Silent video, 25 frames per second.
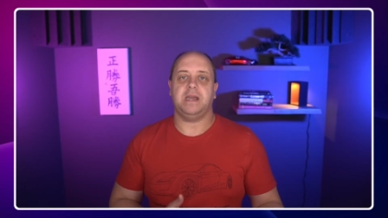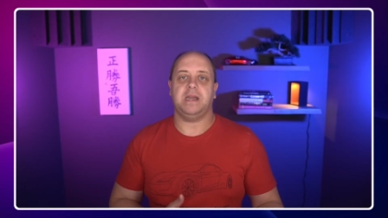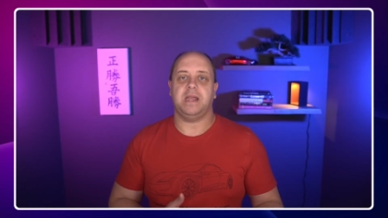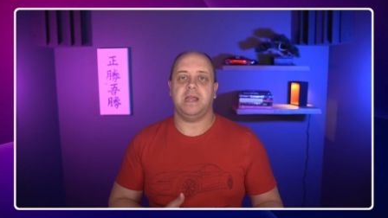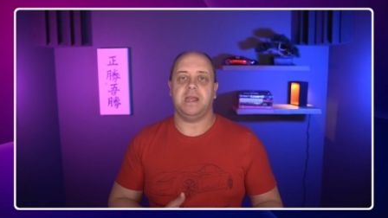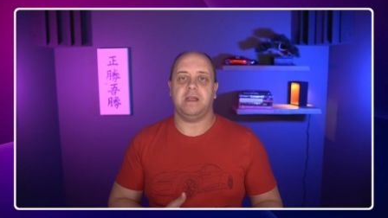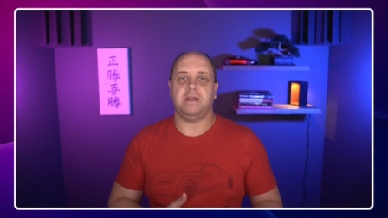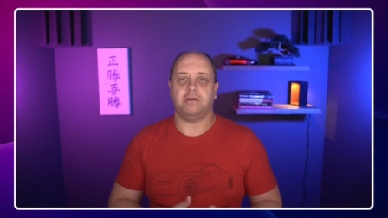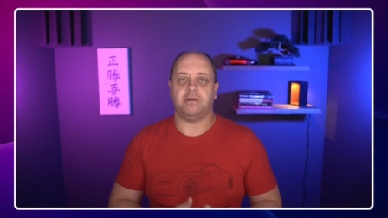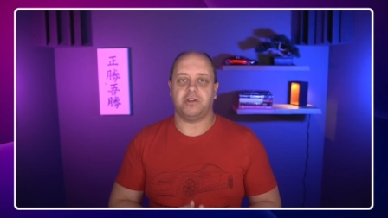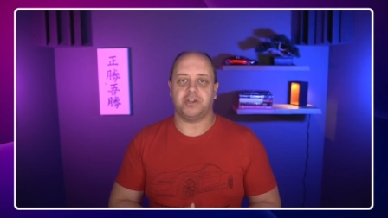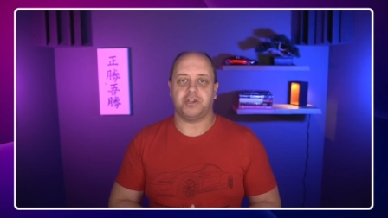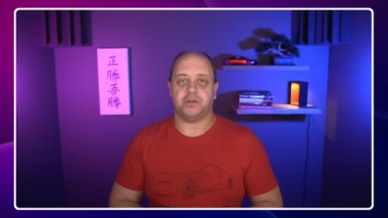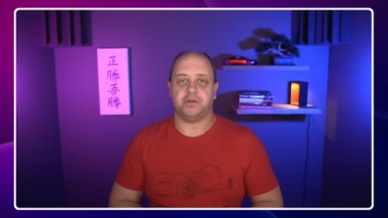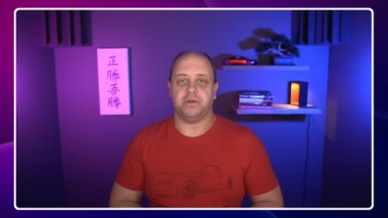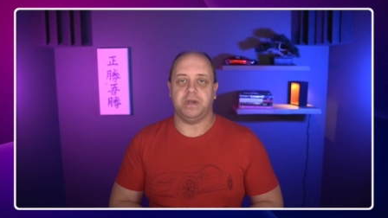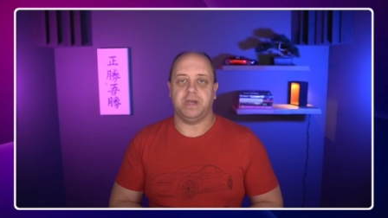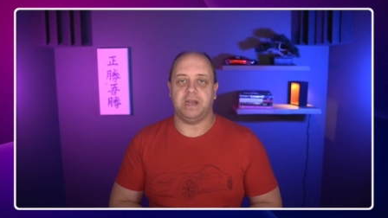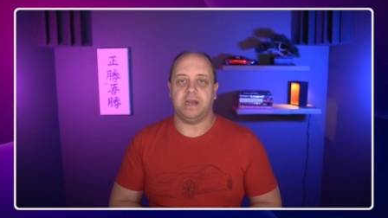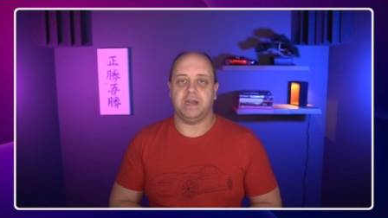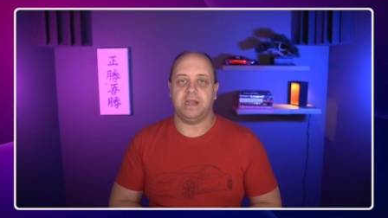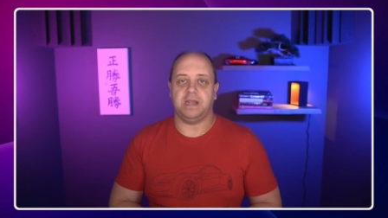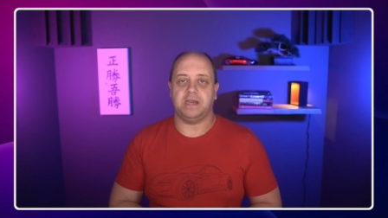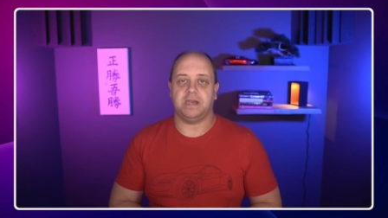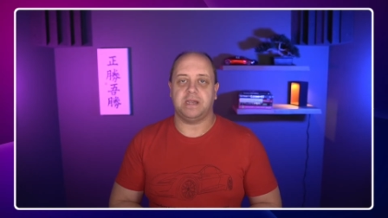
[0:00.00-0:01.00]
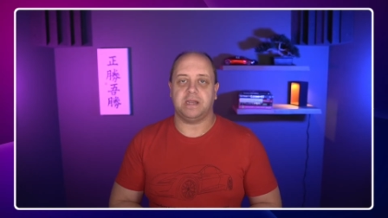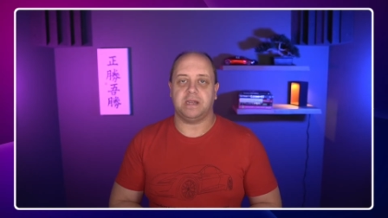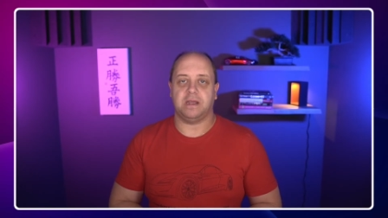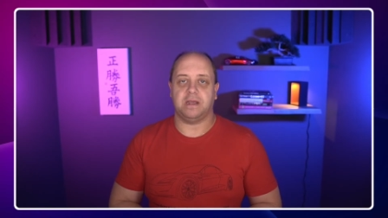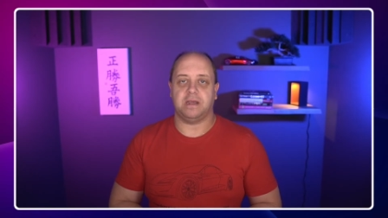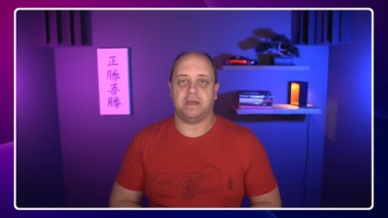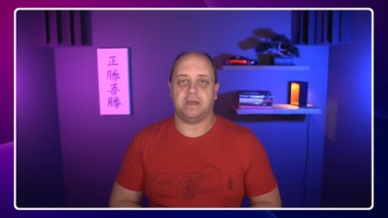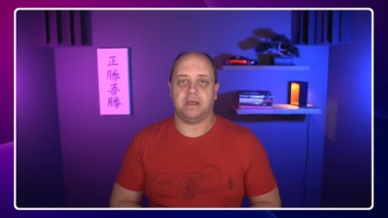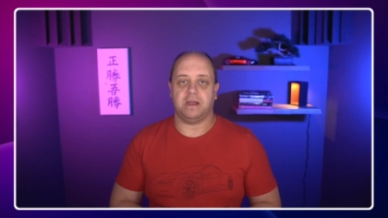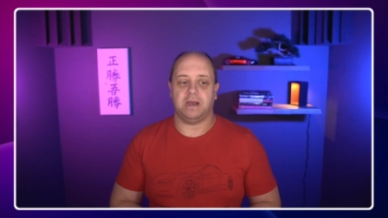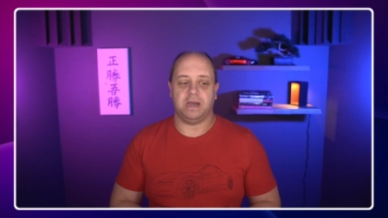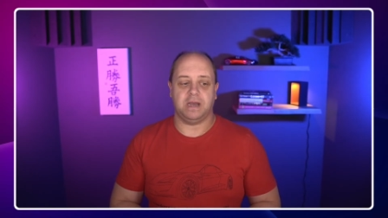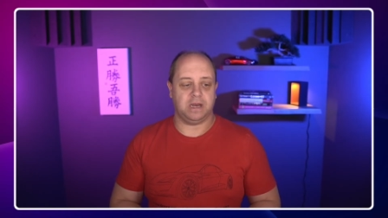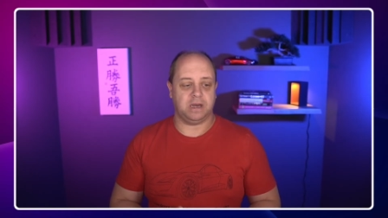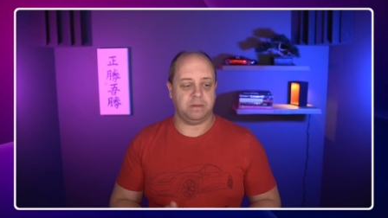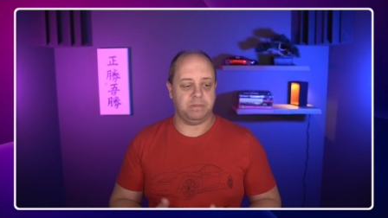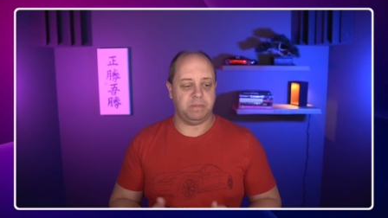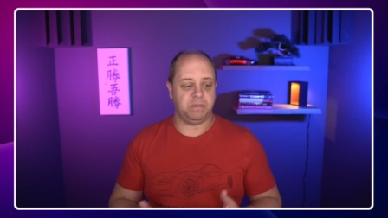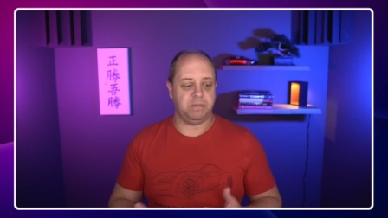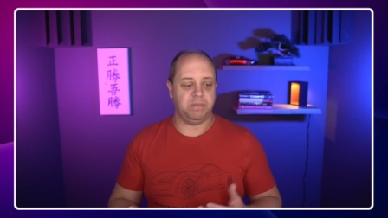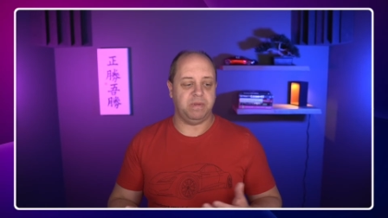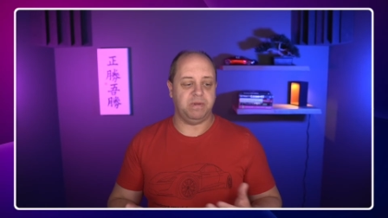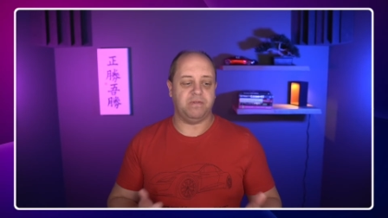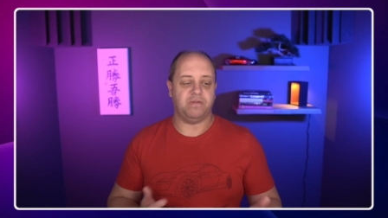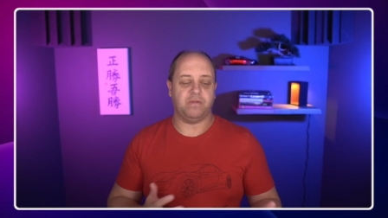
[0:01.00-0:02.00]
They also did it uh, a little
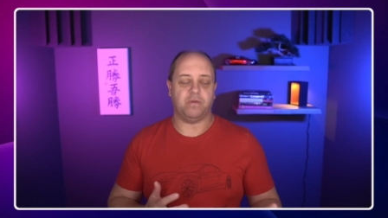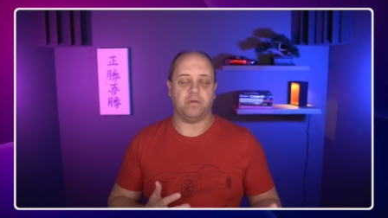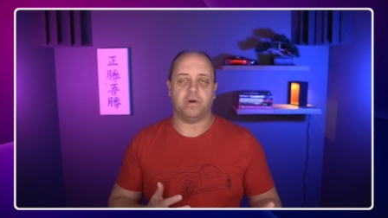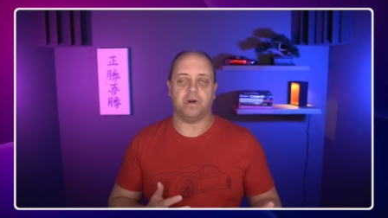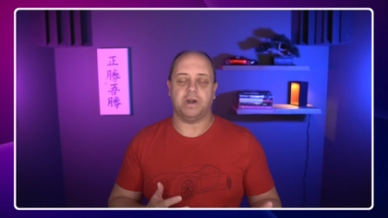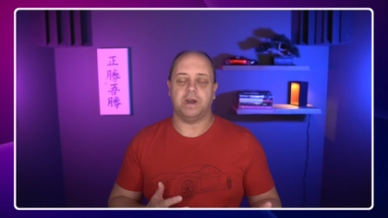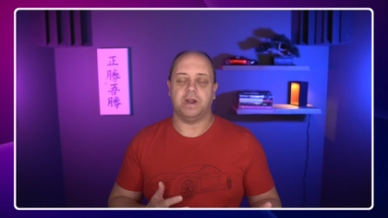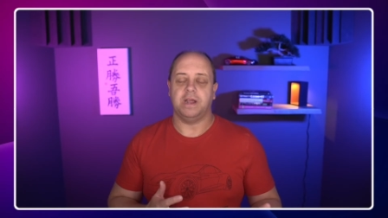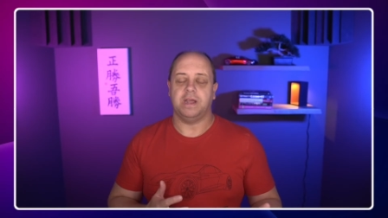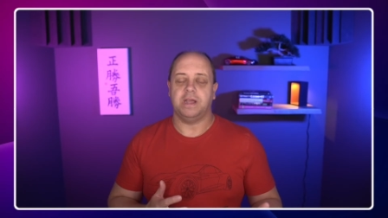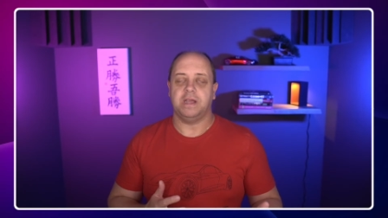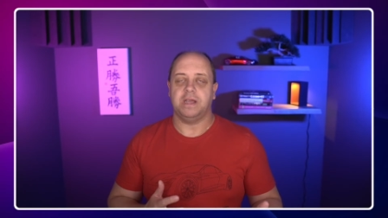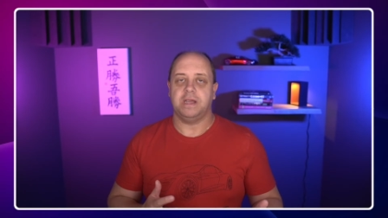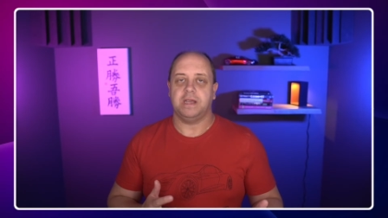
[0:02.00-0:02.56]
bit before.